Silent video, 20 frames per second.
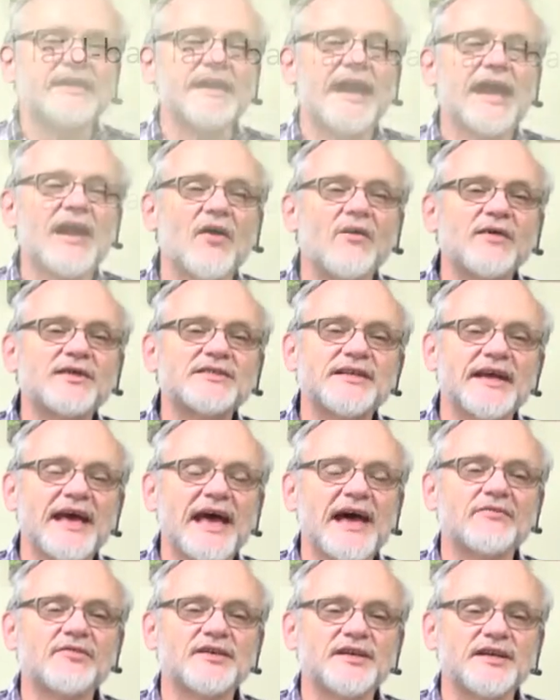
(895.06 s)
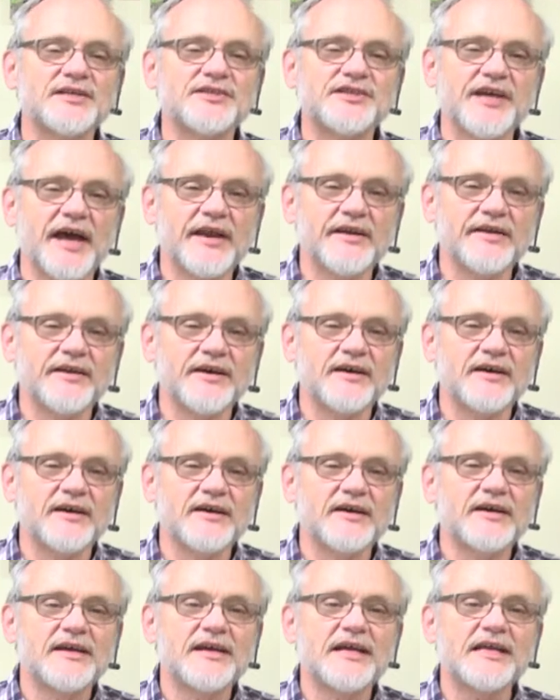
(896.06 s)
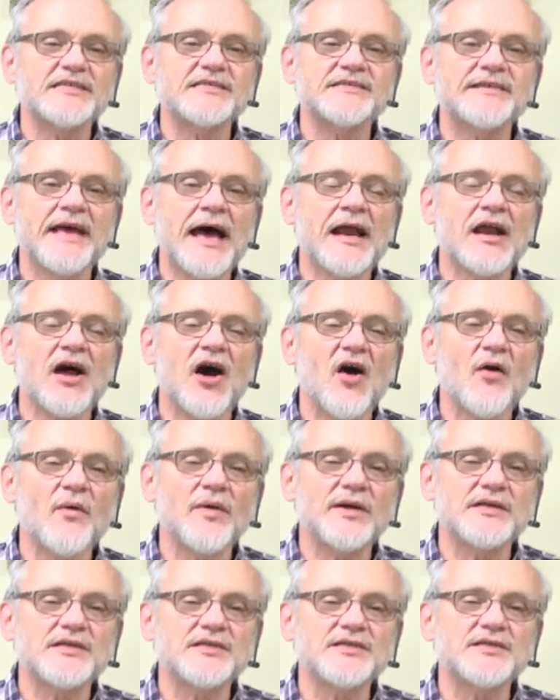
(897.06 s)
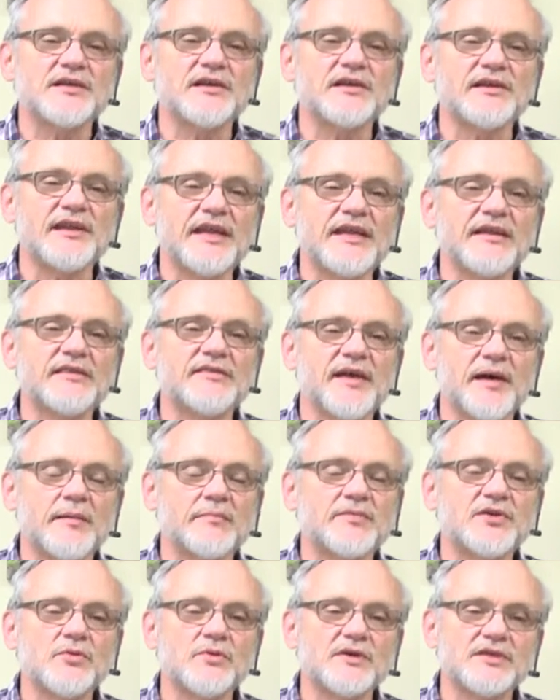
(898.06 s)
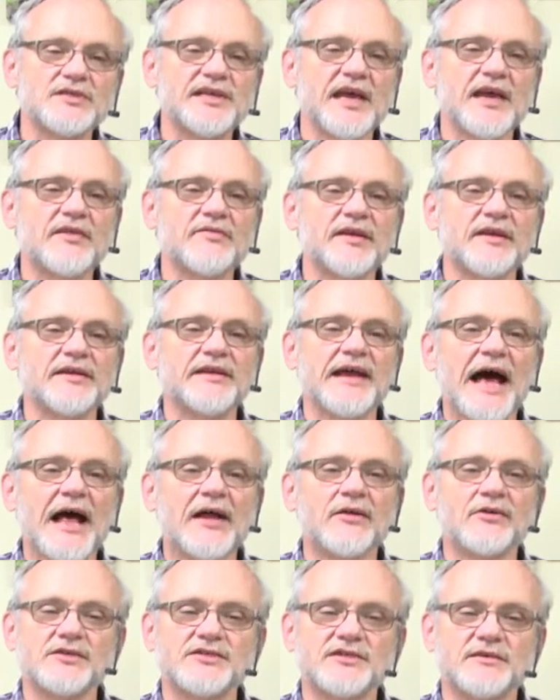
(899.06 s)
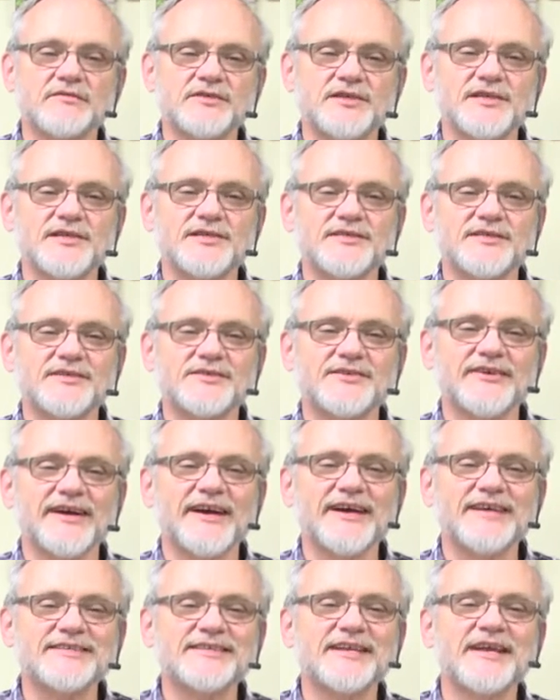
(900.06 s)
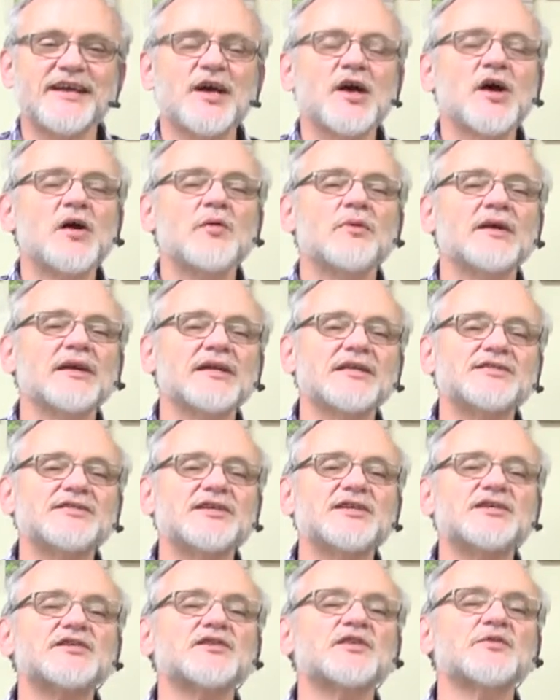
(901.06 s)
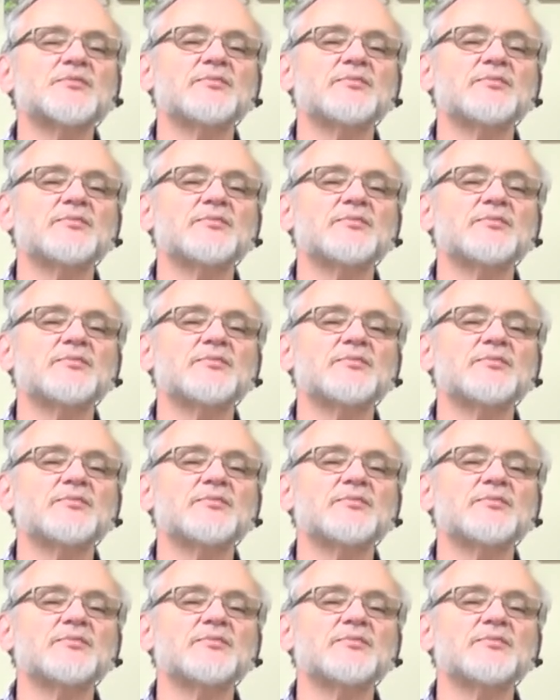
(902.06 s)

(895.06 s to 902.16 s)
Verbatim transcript: not always to have an agenda. It's not always to lead them to a saving knowledge of Jesus Christ, but it's just